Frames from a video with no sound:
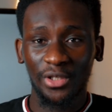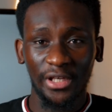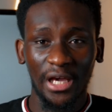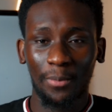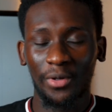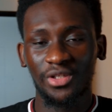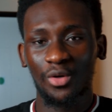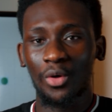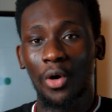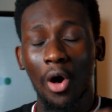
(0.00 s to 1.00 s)
yeah, but
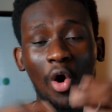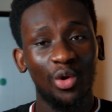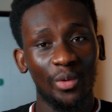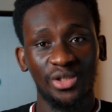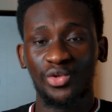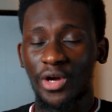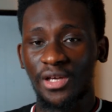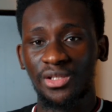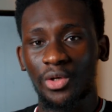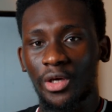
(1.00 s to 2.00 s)
Google always
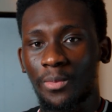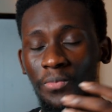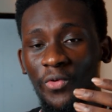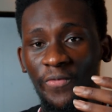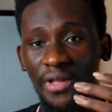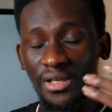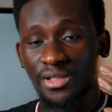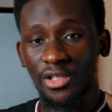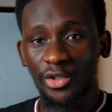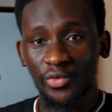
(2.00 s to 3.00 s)
tries to improve their
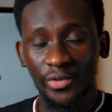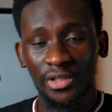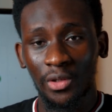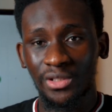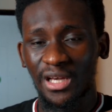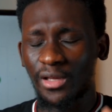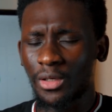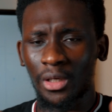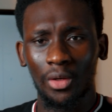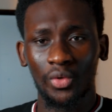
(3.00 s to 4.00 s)
search result, and you
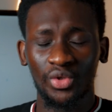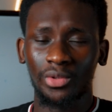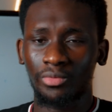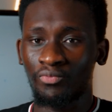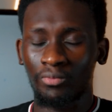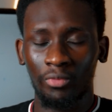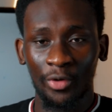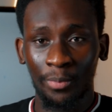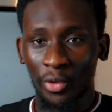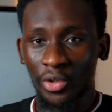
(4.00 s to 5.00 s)
can also
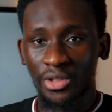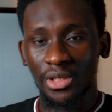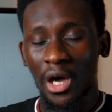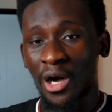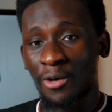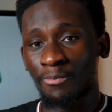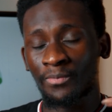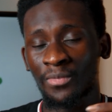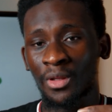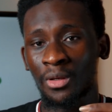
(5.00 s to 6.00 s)
report an
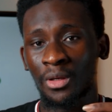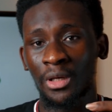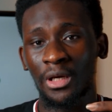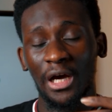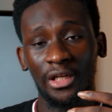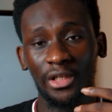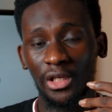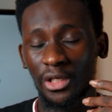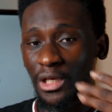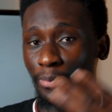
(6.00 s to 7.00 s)

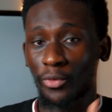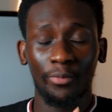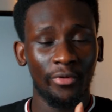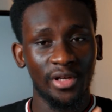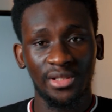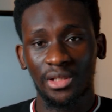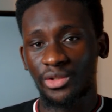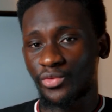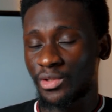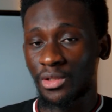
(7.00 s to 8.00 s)
inappropriate
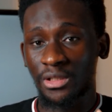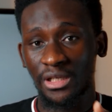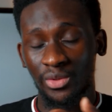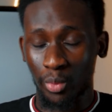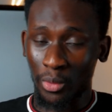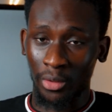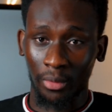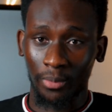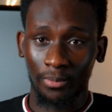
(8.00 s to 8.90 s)
search result as well.